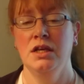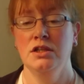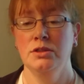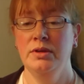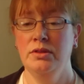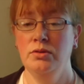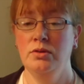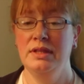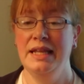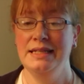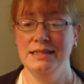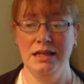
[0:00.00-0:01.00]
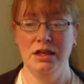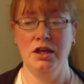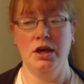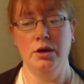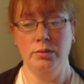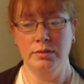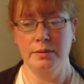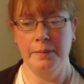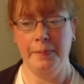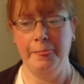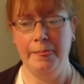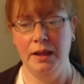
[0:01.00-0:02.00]
So I thought Let It Go
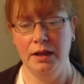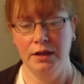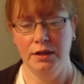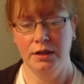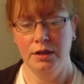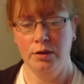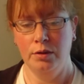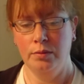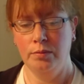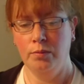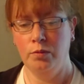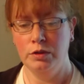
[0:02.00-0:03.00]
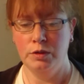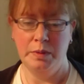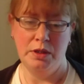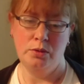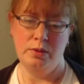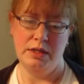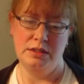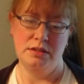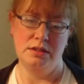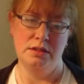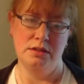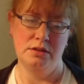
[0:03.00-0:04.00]
would be
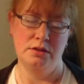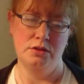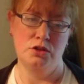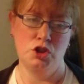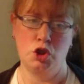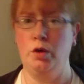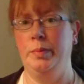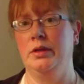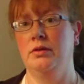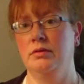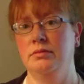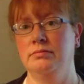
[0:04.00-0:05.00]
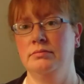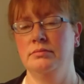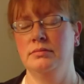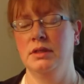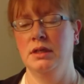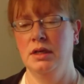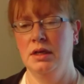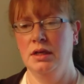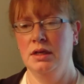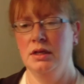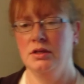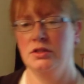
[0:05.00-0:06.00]
quite topical.
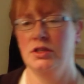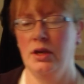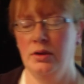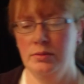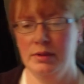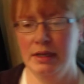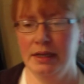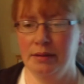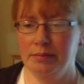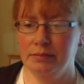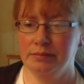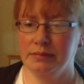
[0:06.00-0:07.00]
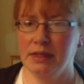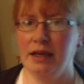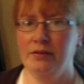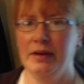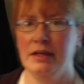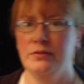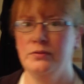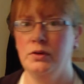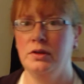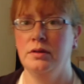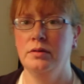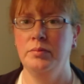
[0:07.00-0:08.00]
So I've had
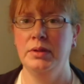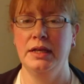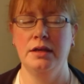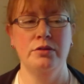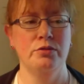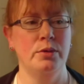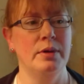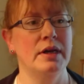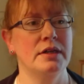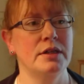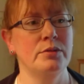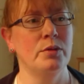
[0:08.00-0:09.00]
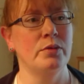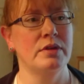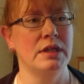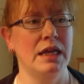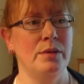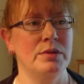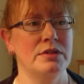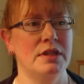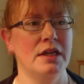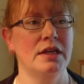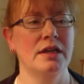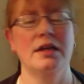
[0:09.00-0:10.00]
fun playing through it. I don't know what the neighbours
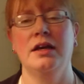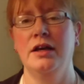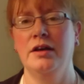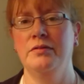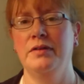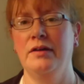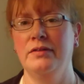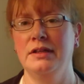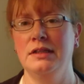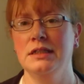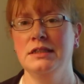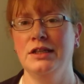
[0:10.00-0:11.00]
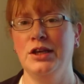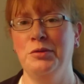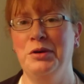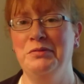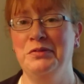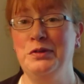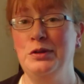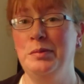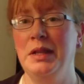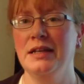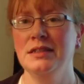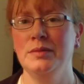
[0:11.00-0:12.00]
think of having Let It Go on full
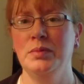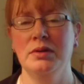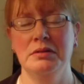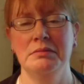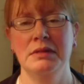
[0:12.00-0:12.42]
blast, but